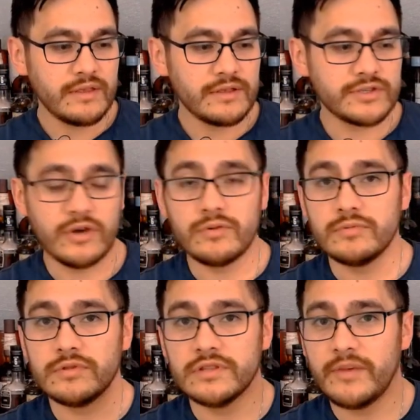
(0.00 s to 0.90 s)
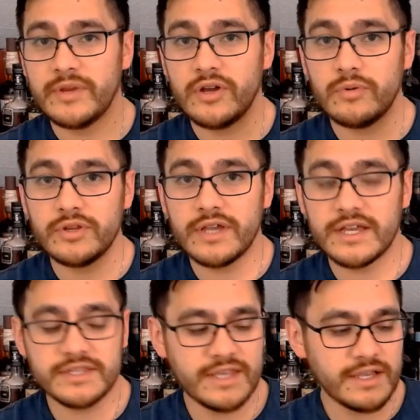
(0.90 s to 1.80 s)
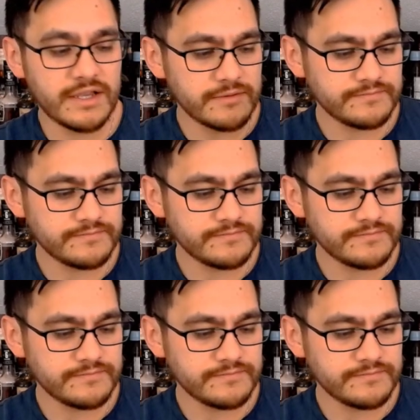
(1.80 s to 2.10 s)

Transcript: So let me know what you guys think.